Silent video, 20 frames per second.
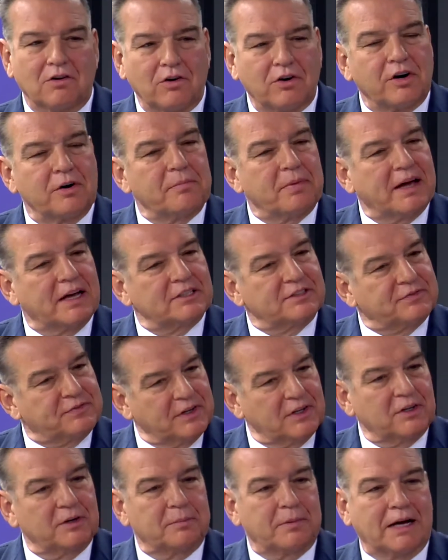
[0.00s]
look her
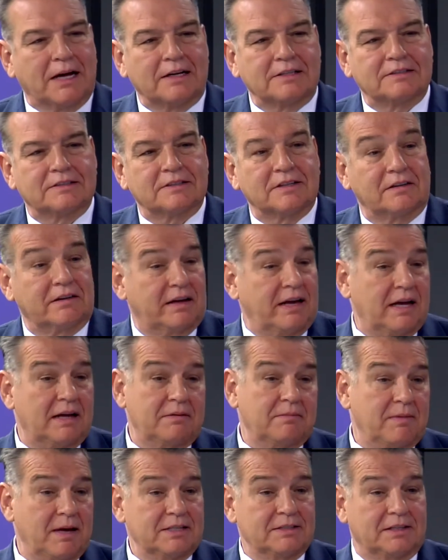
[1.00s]
best, feel her best,
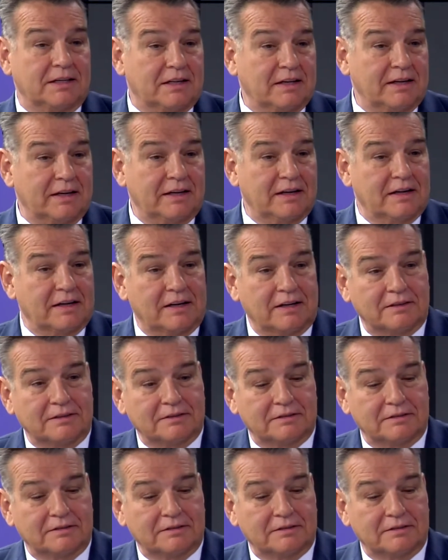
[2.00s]
and basically